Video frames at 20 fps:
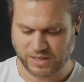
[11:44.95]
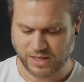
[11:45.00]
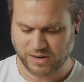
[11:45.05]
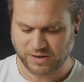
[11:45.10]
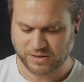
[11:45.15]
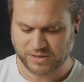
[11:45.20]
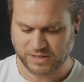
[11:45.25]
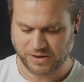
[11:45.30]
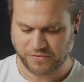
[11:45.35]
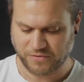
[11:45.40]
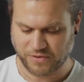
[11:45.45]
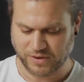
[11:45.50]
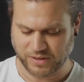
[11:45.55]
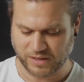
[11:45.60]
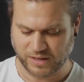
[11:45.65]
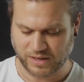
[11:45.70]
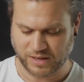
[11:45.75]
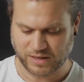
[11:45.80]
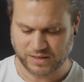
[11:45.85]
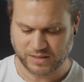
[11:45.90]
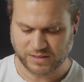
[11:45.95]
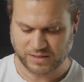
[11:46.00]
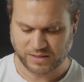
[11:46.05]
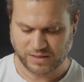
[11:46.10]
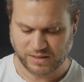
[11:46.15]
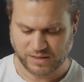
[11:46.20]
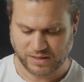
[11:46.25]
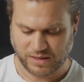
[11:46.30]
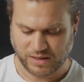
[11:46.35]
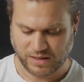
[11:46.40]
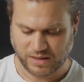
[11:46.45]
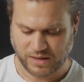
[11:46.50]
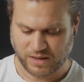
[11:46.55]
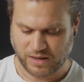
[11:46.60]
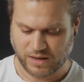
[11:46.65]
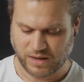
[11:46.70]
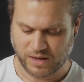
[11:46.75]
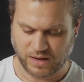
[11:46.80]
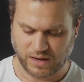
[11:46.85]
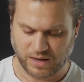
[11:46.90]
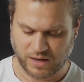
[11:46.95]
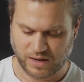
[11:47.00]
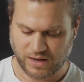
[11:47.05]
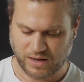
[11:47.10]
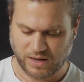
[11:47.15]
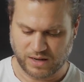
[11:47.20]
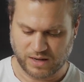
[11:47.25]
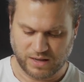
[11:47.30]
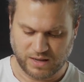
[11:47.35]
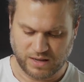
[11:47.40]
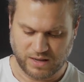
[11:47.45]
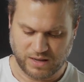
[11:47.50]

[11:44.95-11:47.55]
that are different lengths to